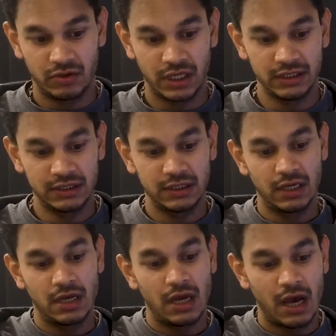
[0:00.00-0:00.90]
right?
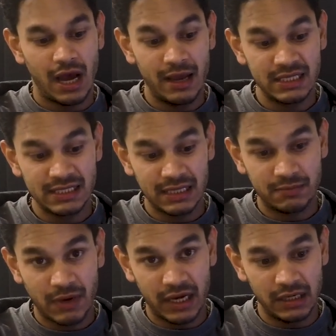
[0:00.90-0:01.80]
I
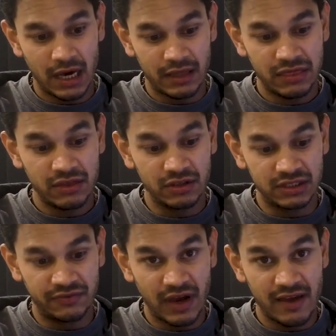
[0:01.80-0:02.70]
set mine at
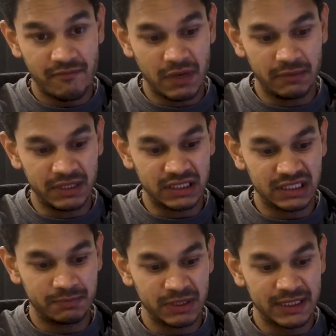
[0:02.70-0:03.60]
35
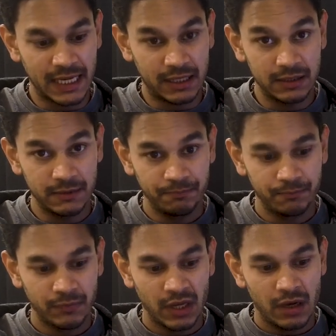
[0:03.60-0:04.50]
millimeters per second.
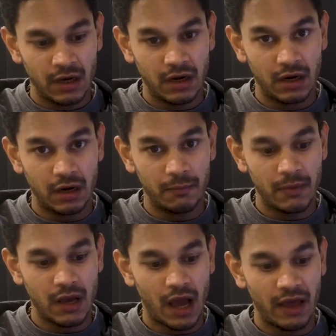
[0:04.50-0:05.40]

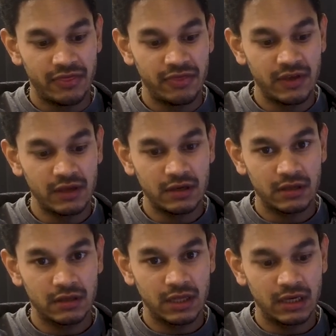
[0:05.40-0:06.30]
Um, I
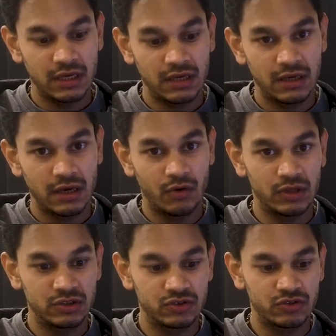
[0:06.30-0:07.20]
think they
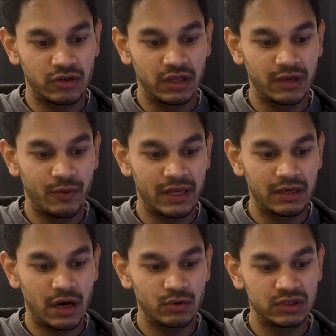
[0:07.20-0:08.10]
on the tutorial they
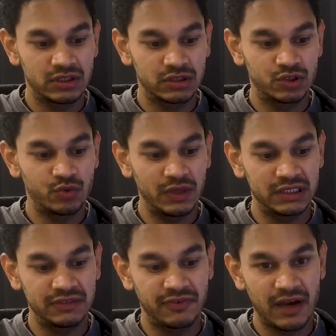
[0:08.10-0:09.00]
went down to
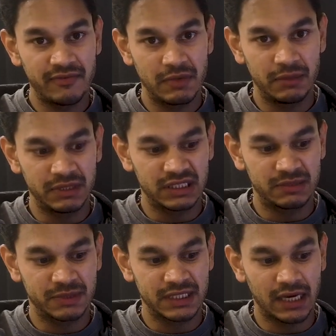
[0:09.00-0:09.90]
25
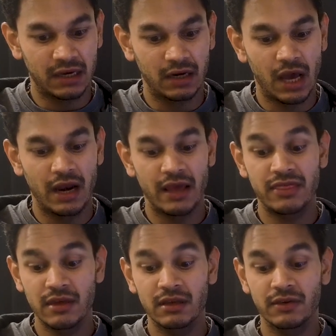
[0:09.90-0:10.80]
millimeters per second and I
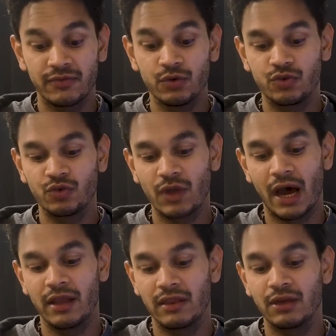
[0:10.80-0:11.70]
think if you do
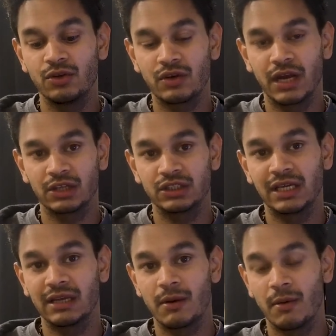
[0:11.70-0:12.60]
that then you can actually
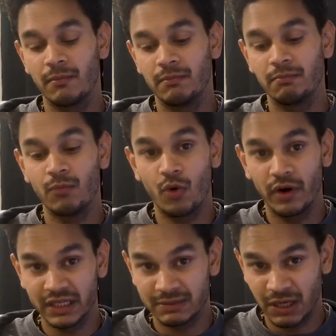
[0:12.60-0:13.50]
get
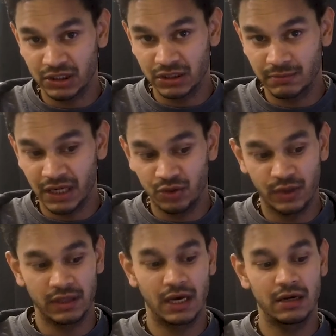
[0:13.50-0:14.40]
more expansion by
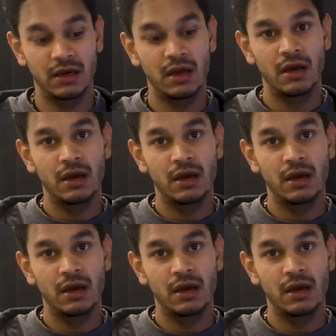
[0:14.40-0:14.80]
doing that